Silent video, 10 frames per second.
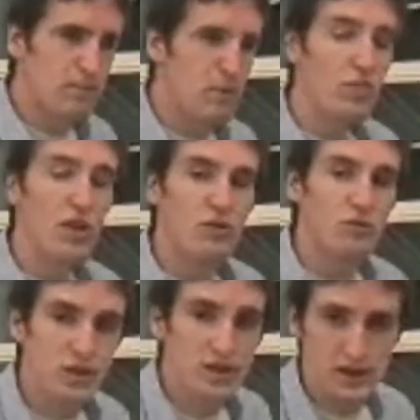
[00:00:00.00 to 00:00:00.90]
People are
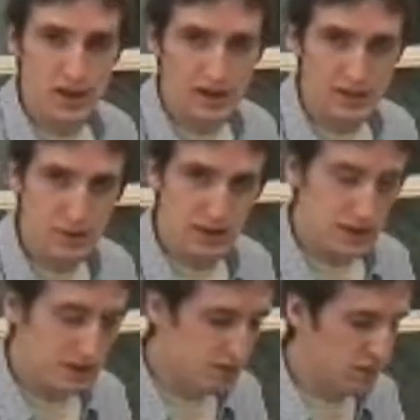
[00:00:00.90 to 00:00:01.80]
really not expecting
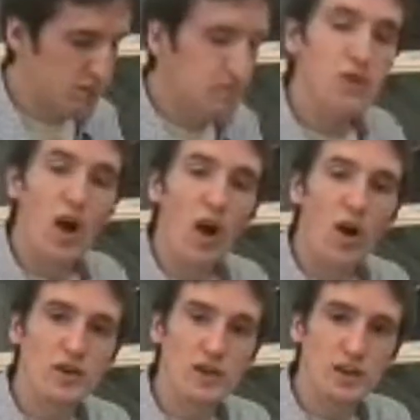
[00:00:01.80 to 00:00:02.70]
this one. All
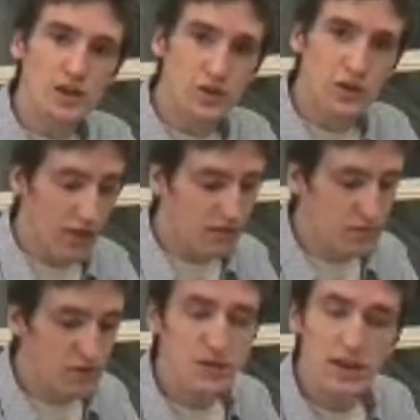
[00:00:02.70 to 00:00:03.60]
you're going to do is have
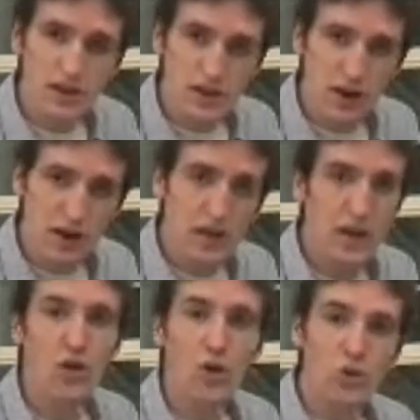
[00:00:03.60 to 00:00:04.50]
someone select a card
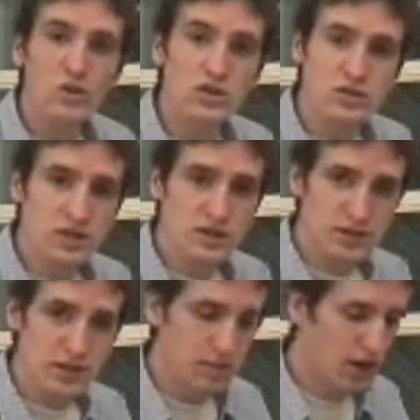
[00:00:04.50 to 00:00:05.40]
again or use the
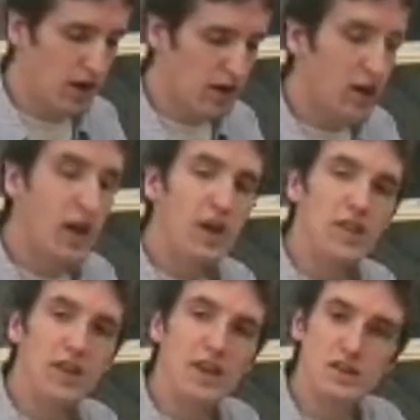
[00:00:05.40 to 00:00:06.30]
same card,
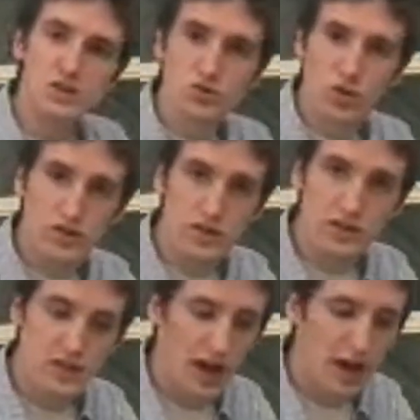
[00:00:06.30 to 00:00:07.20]
then control it to the
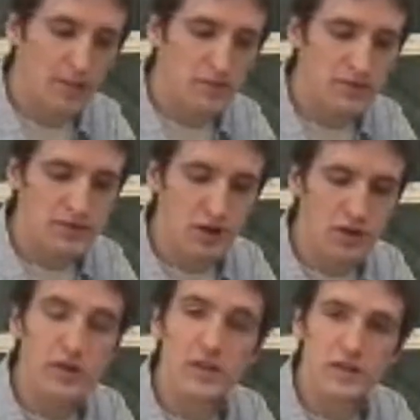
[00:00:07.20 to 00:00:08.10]
top. So in
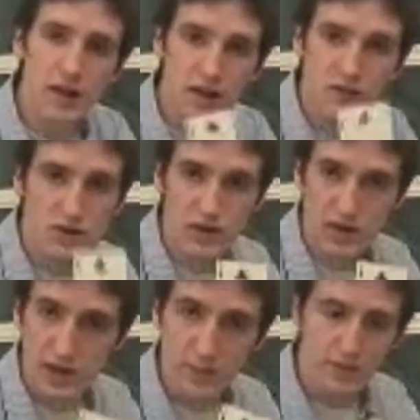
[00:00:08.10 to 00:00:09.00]
this case we're going to
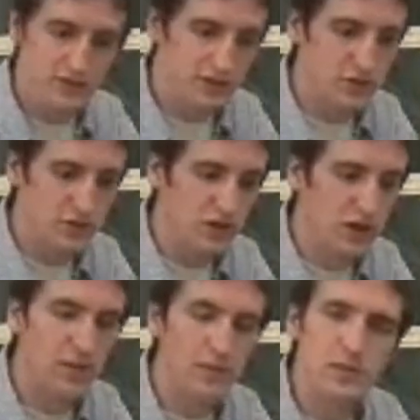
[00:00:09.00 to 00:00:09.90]
keep using the 2 of
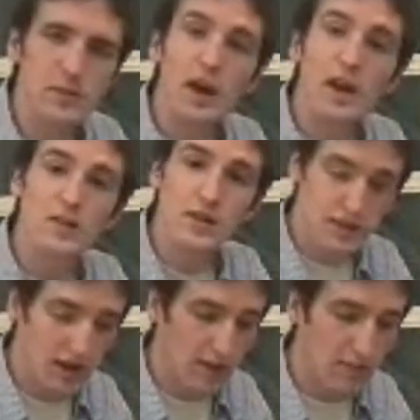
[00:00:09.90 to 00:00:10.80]
clubs. It's on
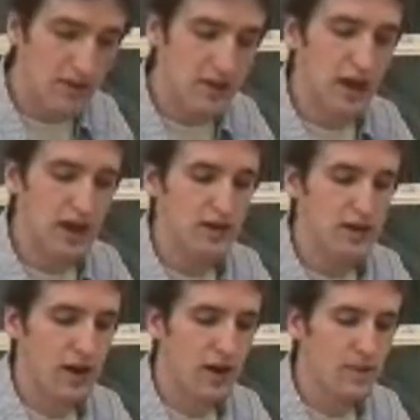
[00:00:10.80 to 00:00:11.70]
top of the deck,
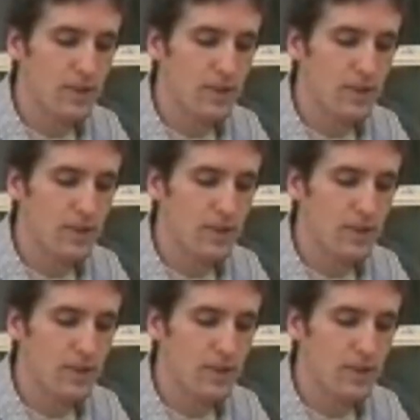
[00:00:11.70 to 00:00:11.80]
okay?